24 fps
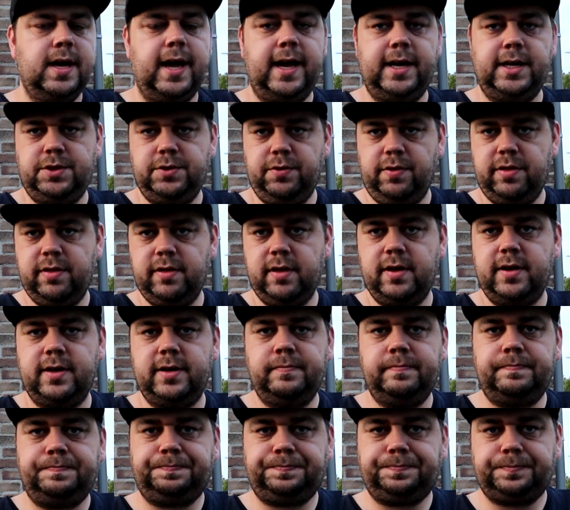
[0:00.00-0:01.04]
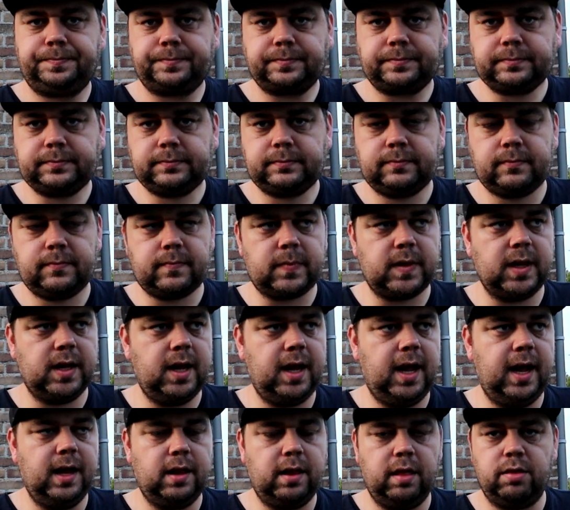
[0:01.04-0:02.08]
As you saw,
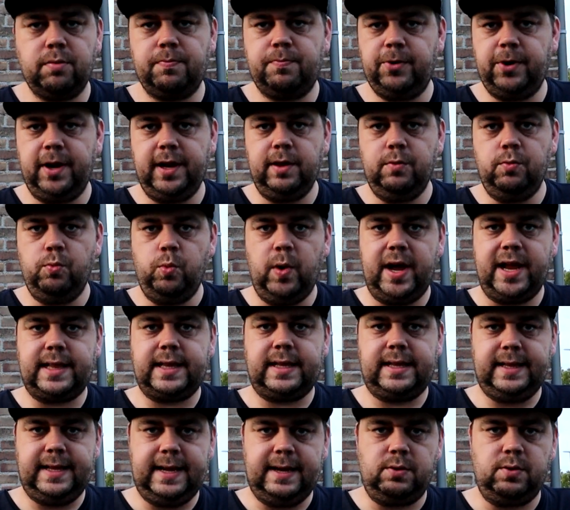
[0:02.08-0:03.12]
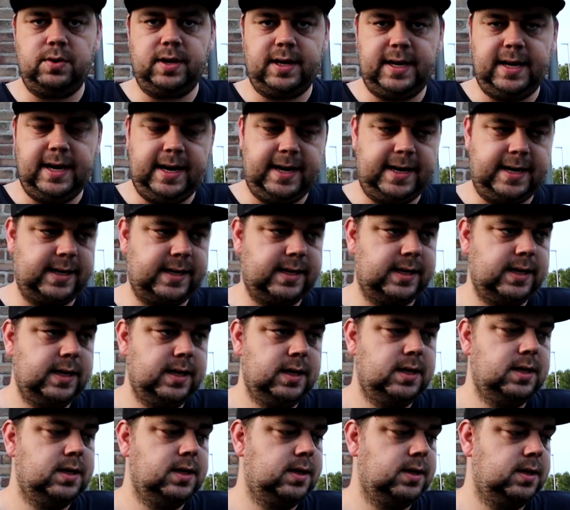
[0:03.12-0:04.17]
it is pretty wet down there,
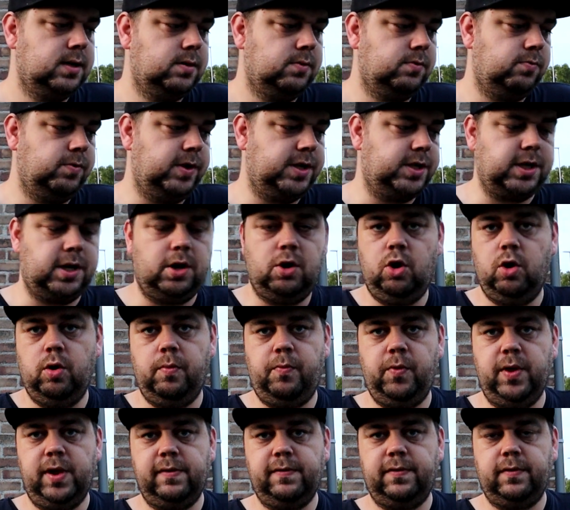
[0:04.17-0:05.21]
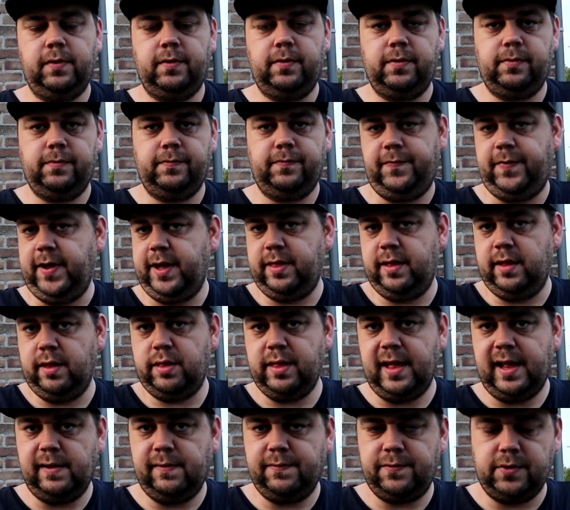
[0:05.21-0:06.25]
which I hope will fix
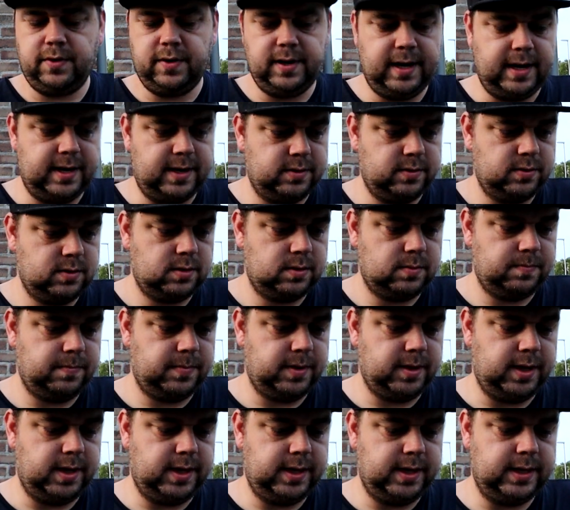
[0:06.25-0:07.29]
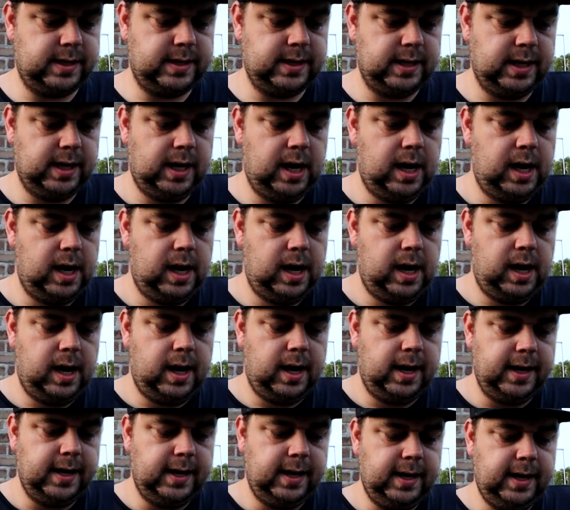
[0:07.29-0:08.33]
itself right now. But
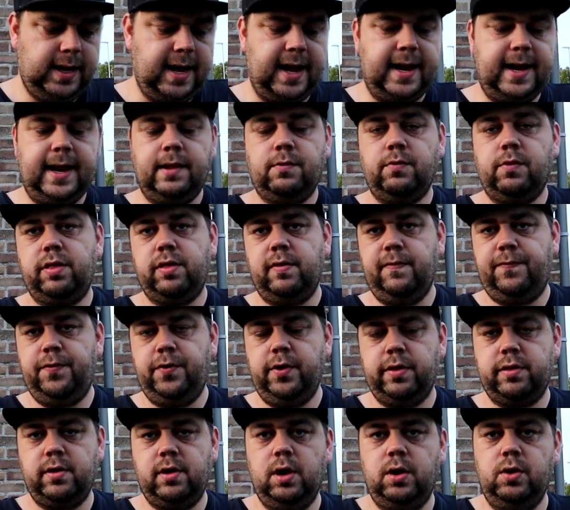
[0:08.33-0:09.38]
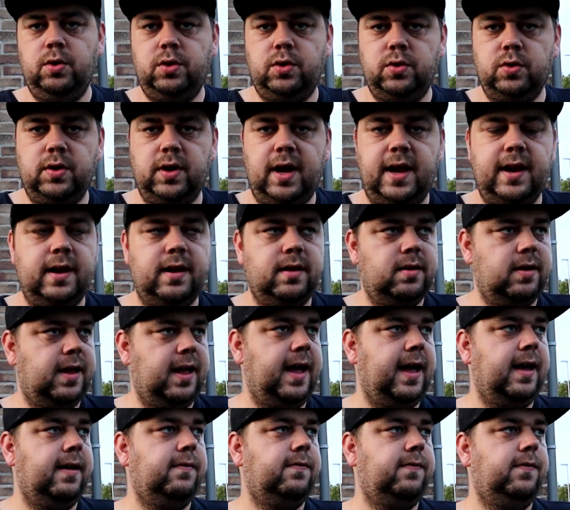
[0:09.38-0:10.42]
yeah, that was the first go-to, and
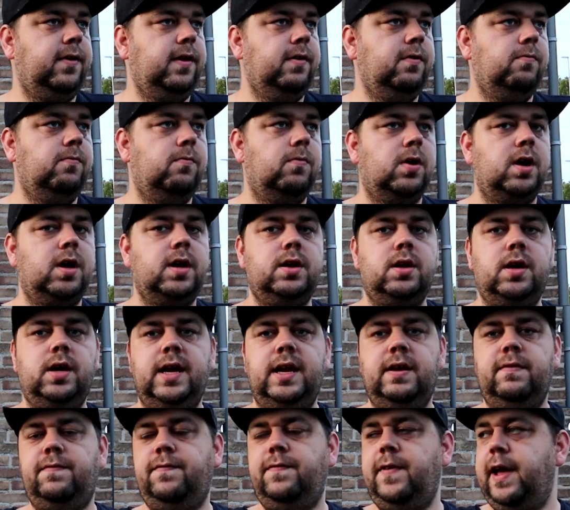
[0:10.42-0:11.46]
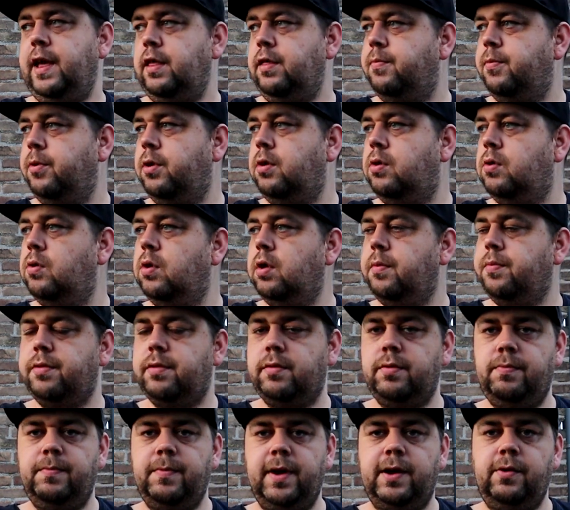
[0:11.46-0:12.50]
everyone in Facebook
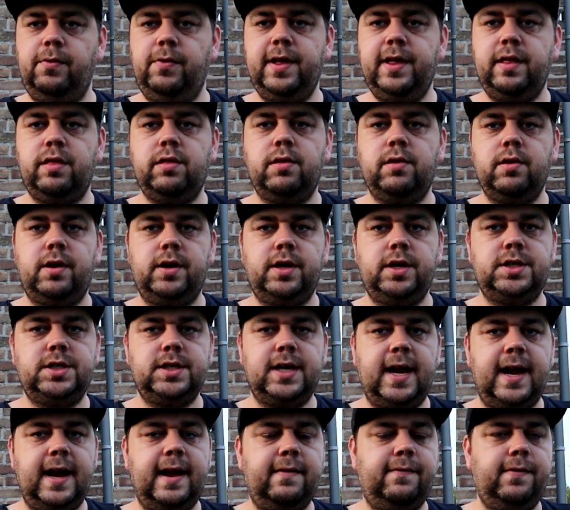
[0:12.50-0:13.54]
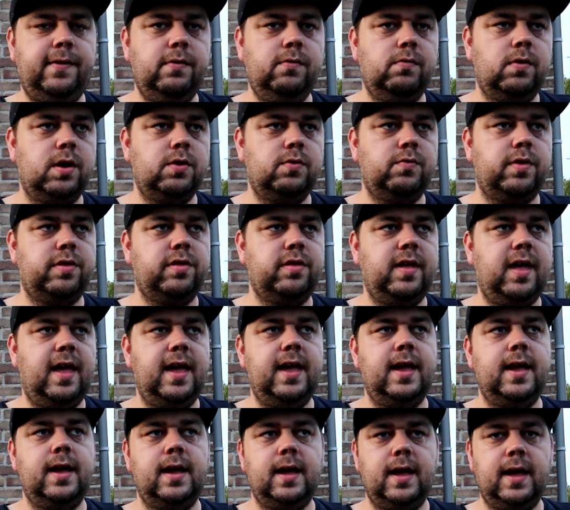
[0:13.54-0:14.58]
groups, my research, everyone was
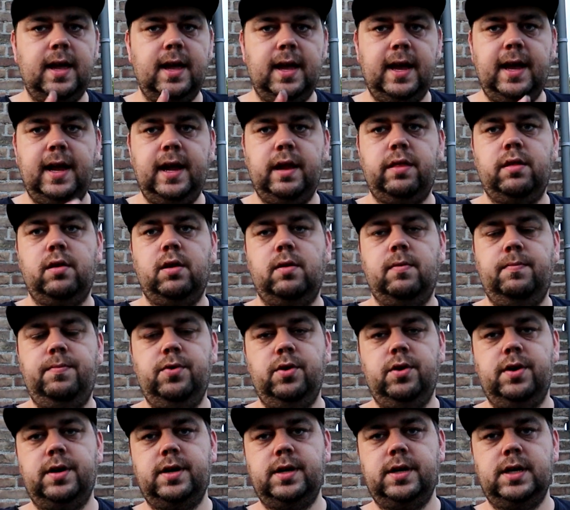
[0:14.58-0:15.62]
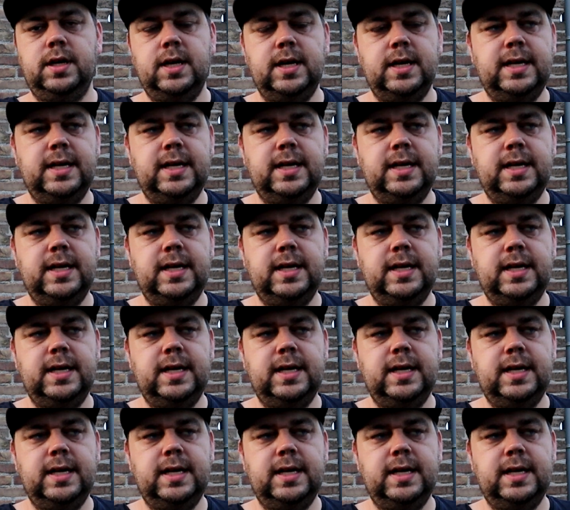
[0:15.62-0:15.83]
saying it's the computer.